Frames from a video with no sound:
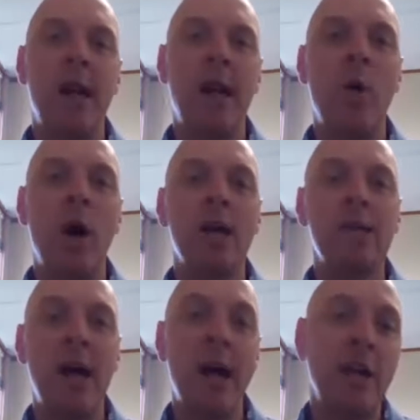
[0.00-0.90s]
say, well,
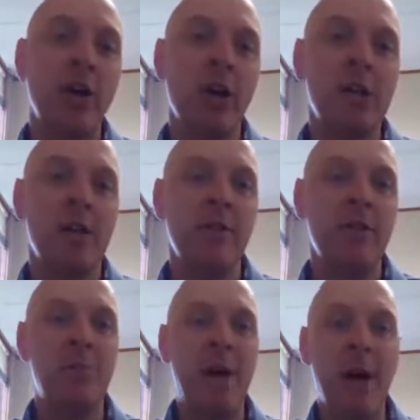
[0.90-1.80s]
it's not curative,
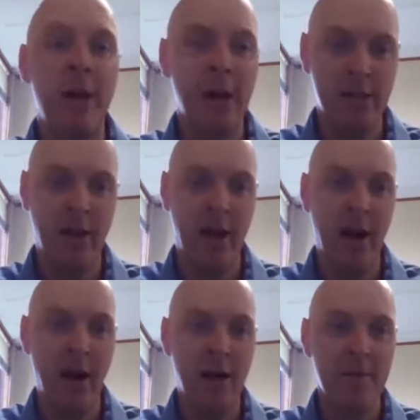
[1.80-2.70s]
it's palliative
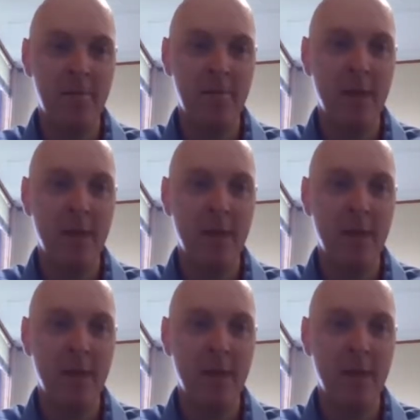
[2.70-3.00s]
care.